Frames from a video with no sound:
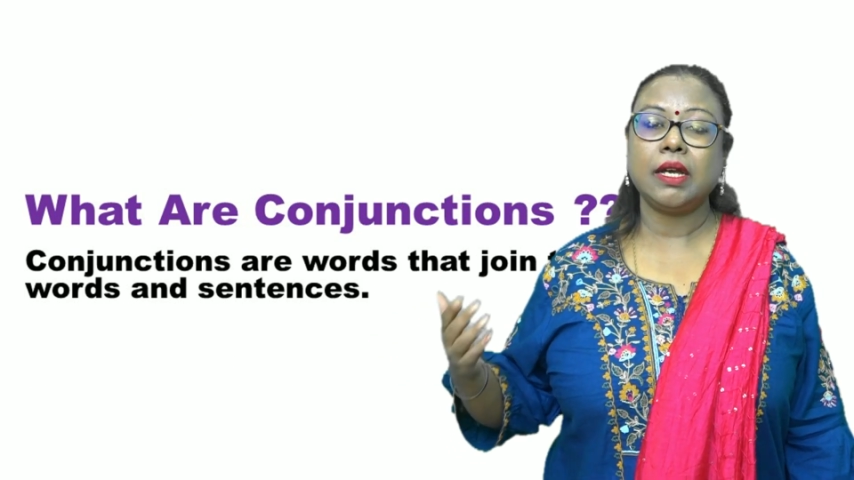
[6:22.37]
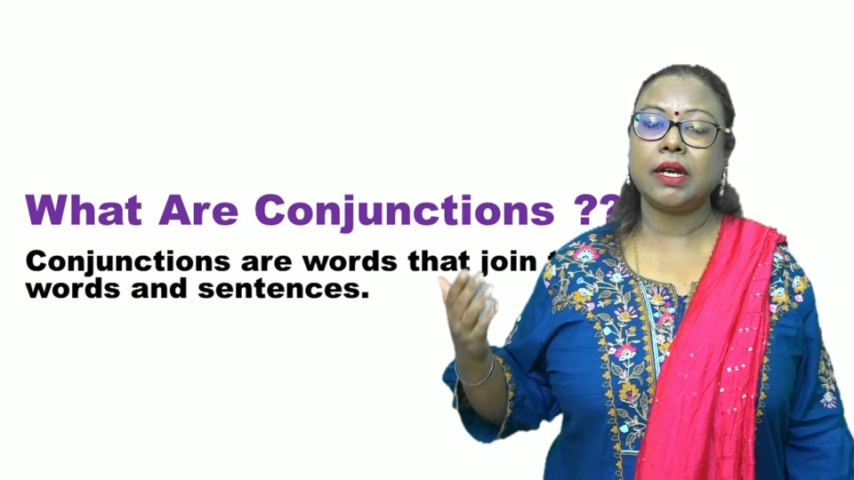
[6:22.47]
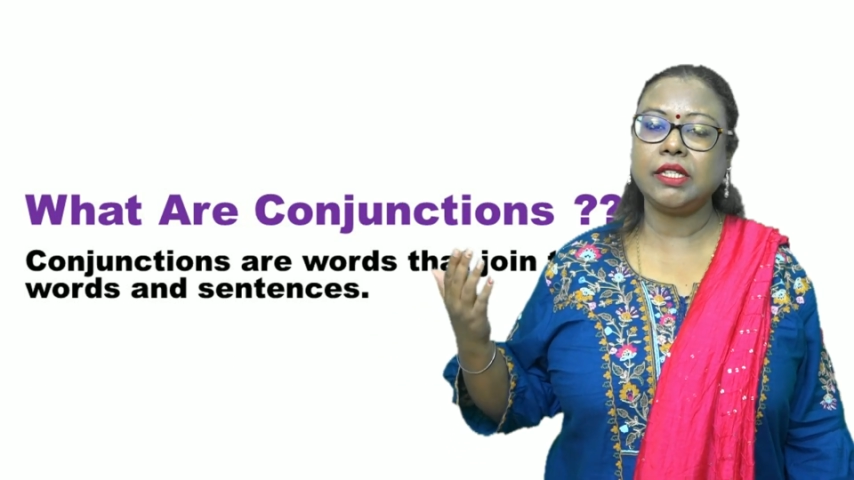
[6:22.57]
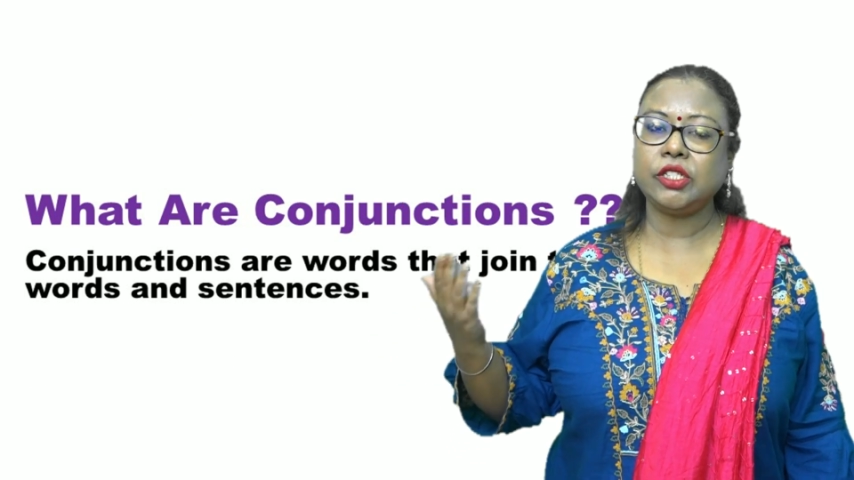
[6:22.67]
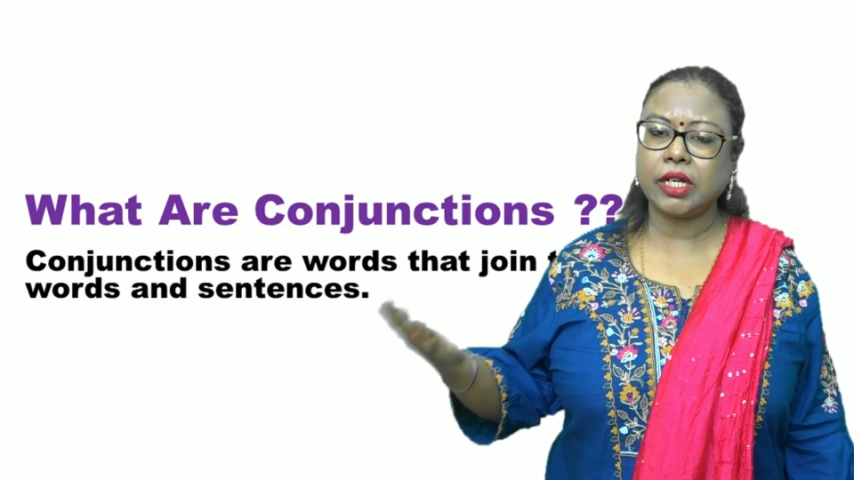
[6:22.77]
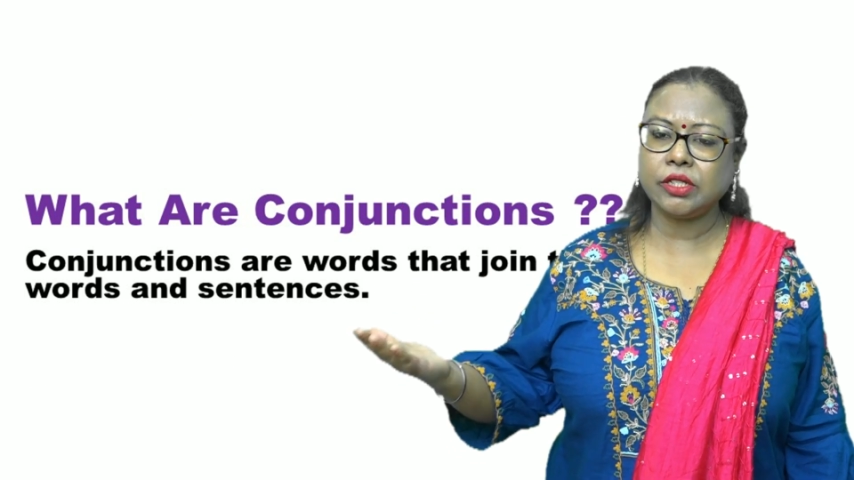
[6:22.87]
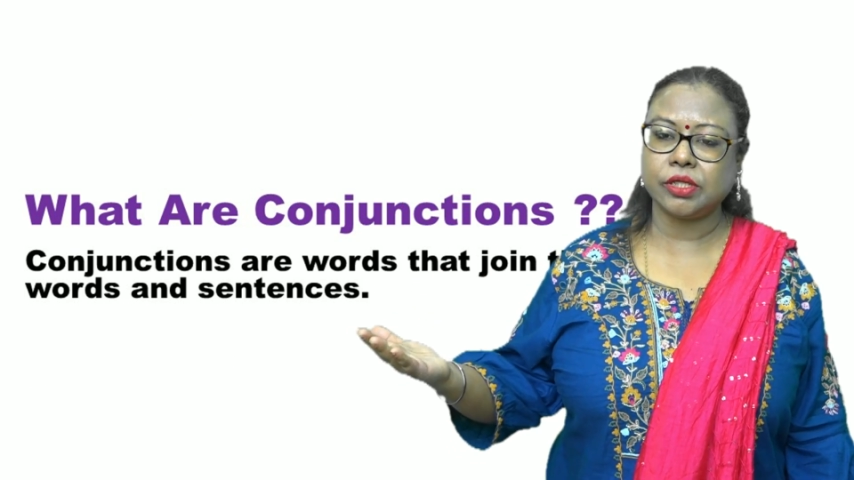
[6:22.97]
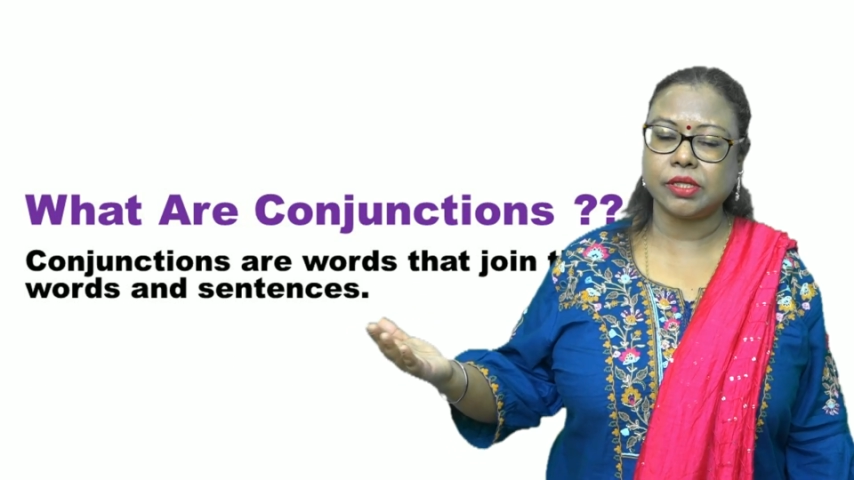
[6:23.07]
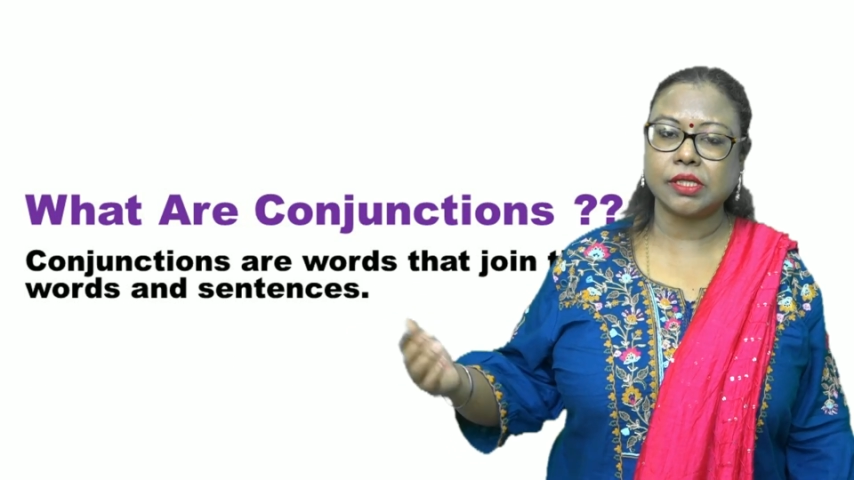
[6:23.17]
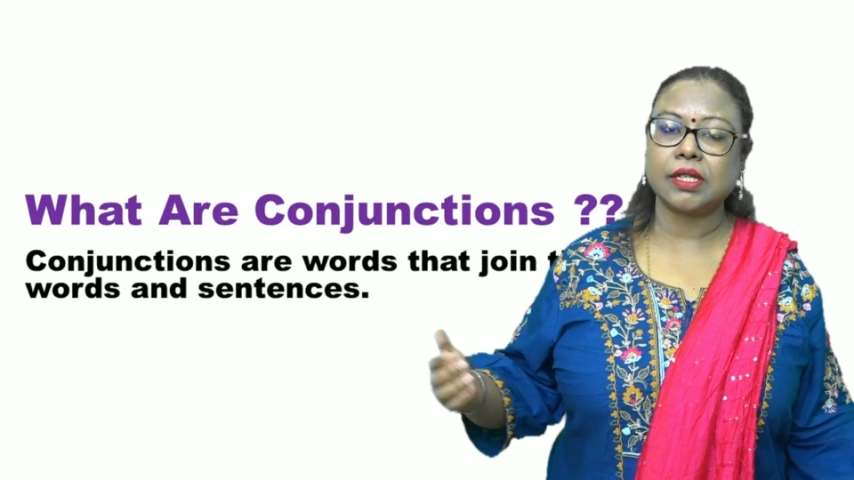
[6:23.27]

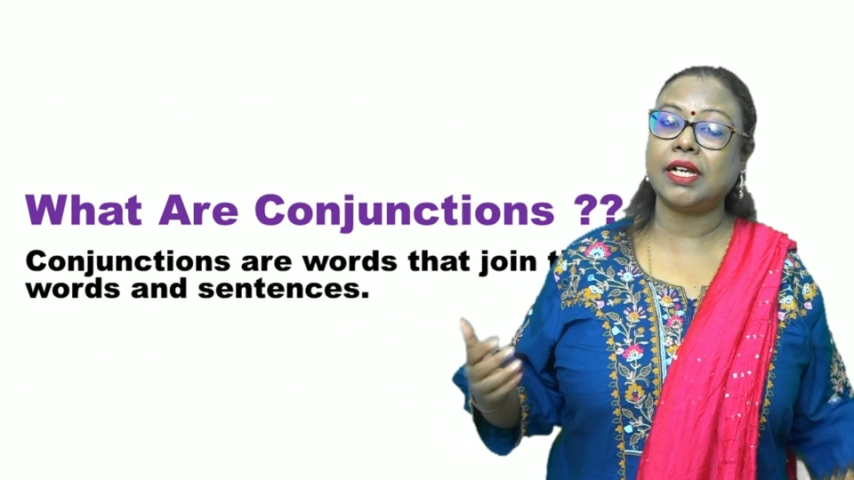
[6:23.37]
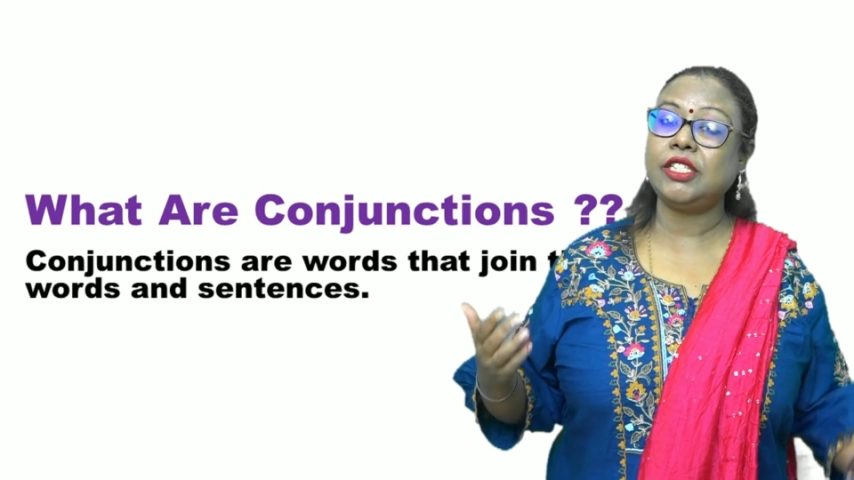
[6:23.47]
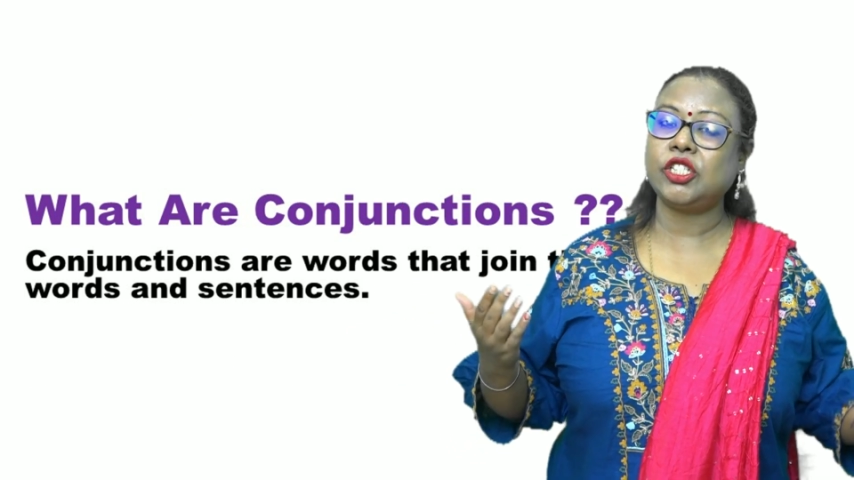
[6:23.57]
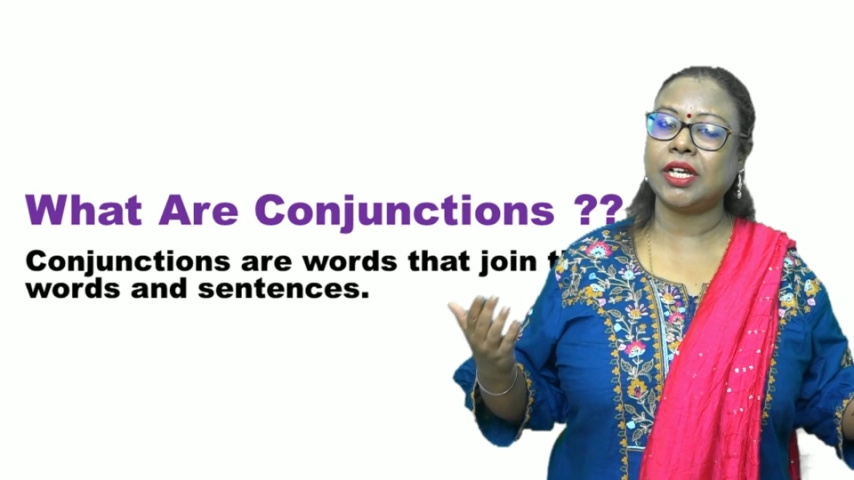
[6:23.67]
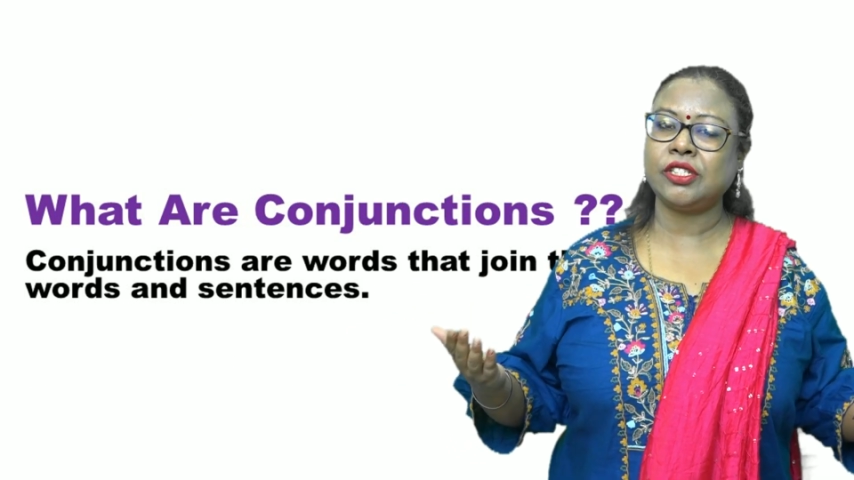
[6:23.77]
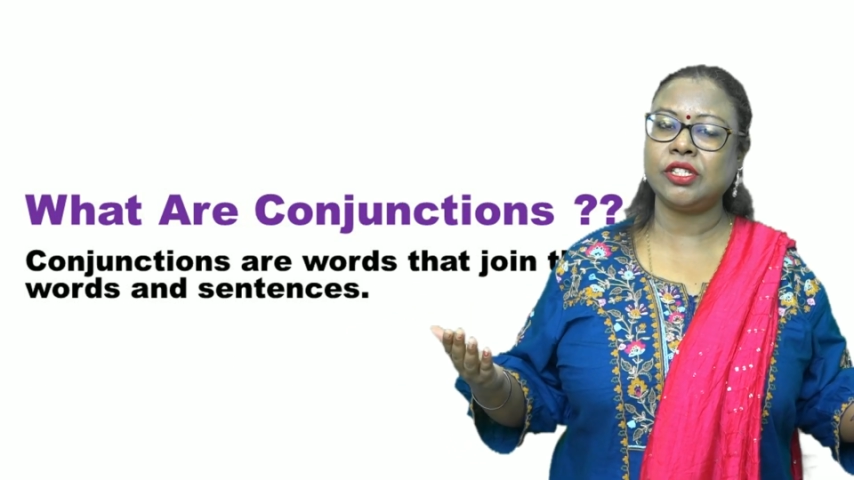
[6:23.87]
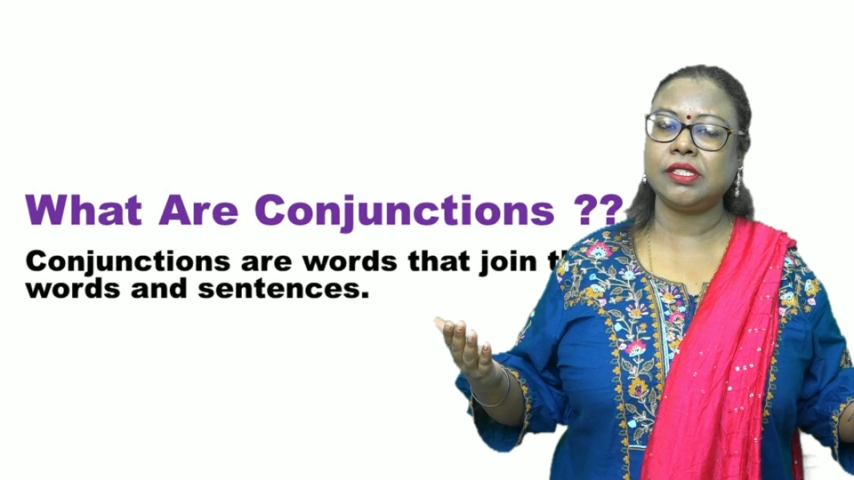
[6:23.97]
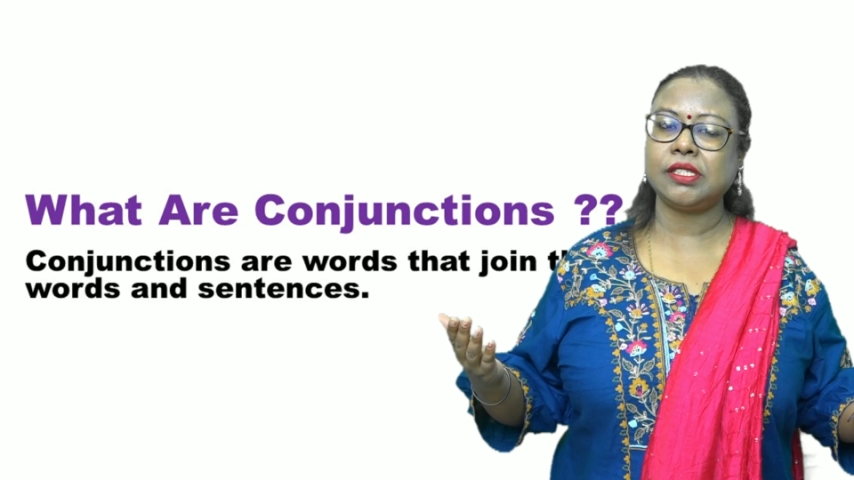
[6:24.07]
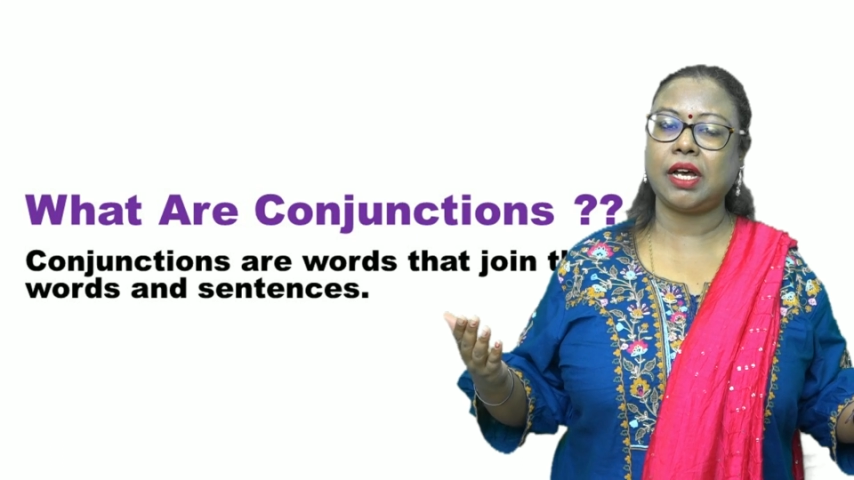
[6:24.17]
Conjunctions. Conjunctions